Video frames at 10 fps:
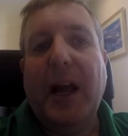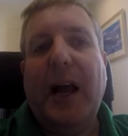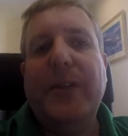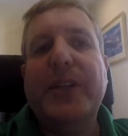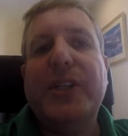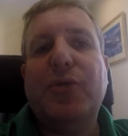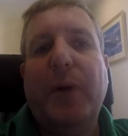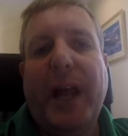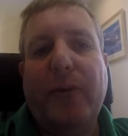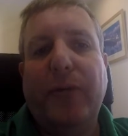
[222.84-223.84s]
And this is why
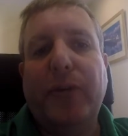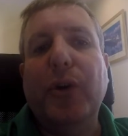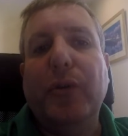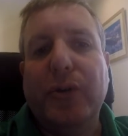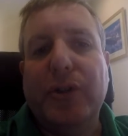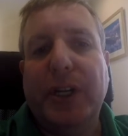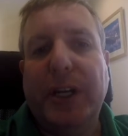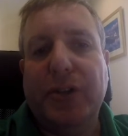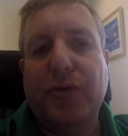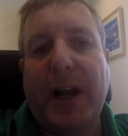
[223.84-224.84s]
I refuse to get
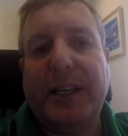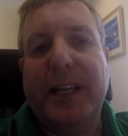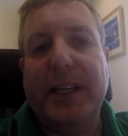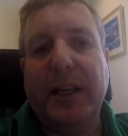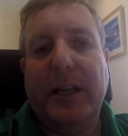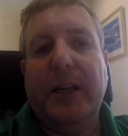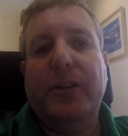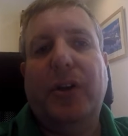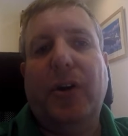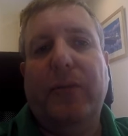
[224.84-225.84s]
dragged in to
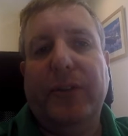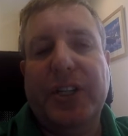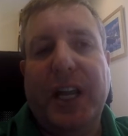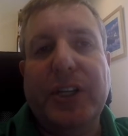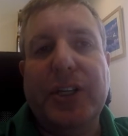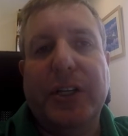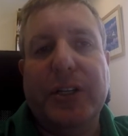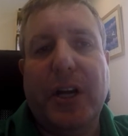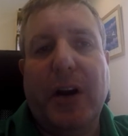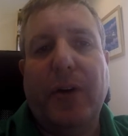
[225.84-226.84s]
conversations
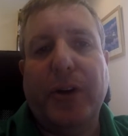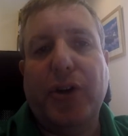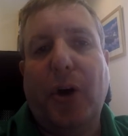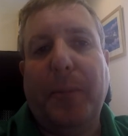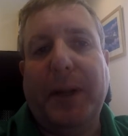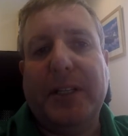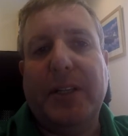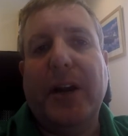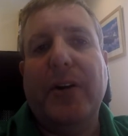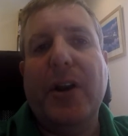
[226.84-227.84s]
around topics
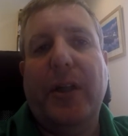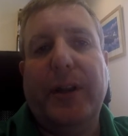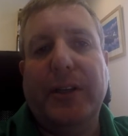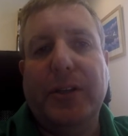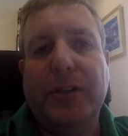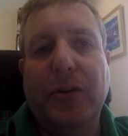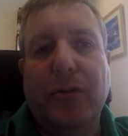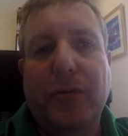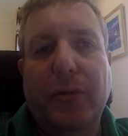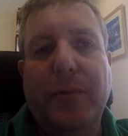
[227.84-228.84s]
that are nothing to do
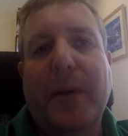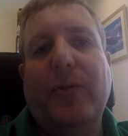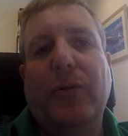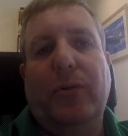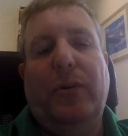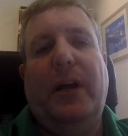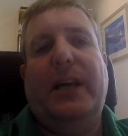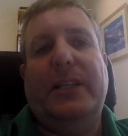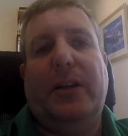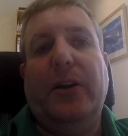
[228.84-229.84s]
with my role as
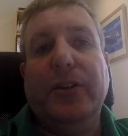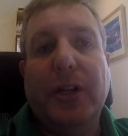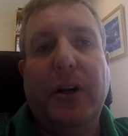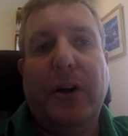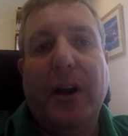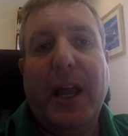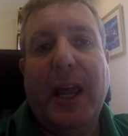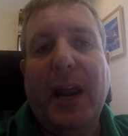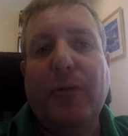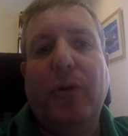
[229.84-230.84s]
a councillor,
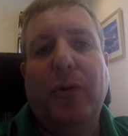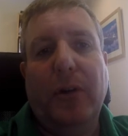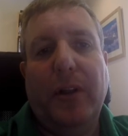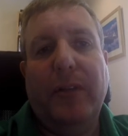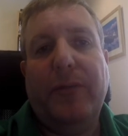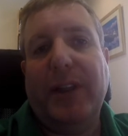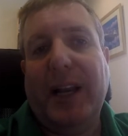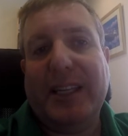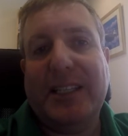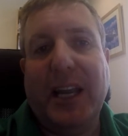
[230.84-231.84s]
a role for the
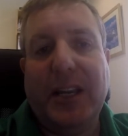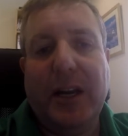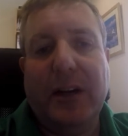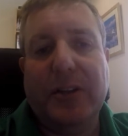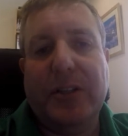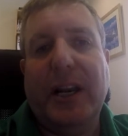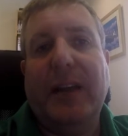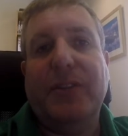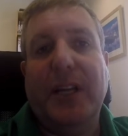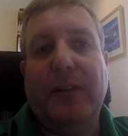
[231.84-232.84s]
last 10 years that I've
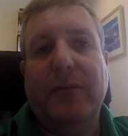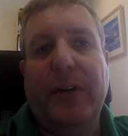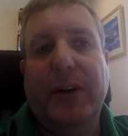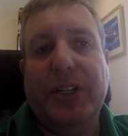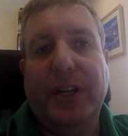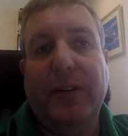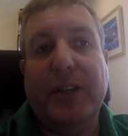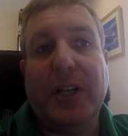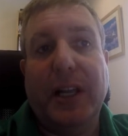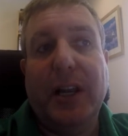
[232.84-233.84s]
taken very
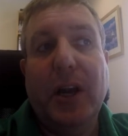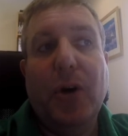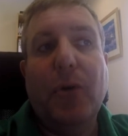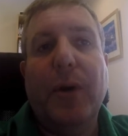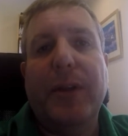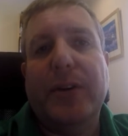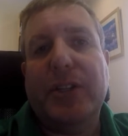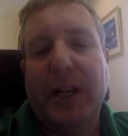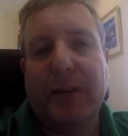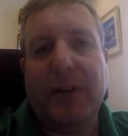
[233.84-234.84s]
seriously, whether it's
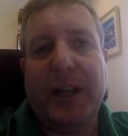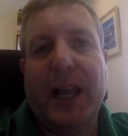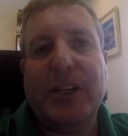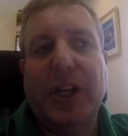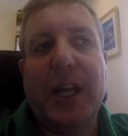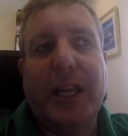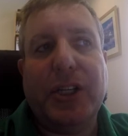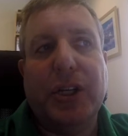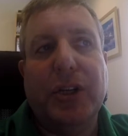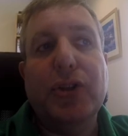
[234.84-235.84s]
delivering
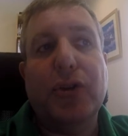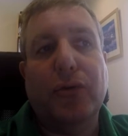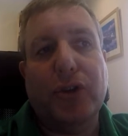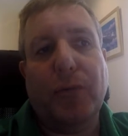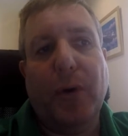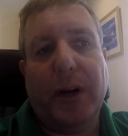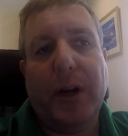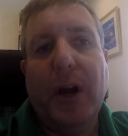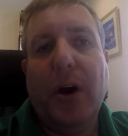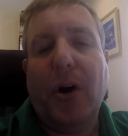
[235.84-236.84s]
education, social work,
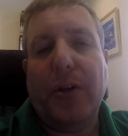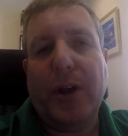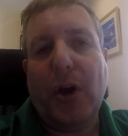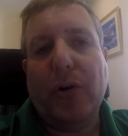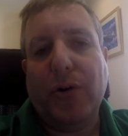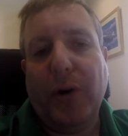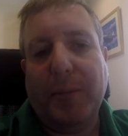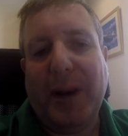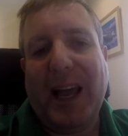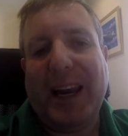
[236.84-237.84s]
or the ongoing
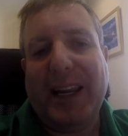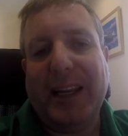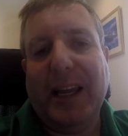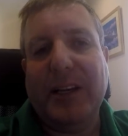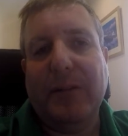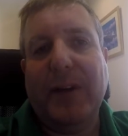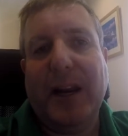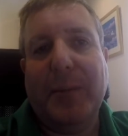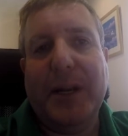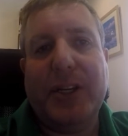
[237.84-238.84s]
planning and
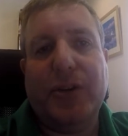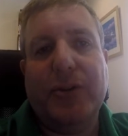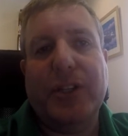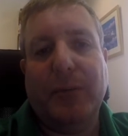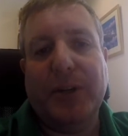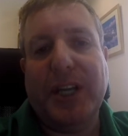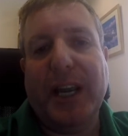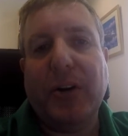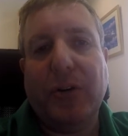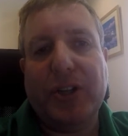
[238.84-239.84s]
development issues that we see
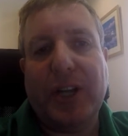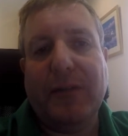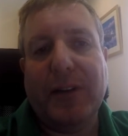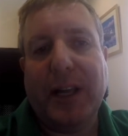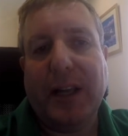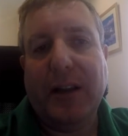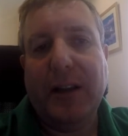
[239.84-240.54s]
across Avondale.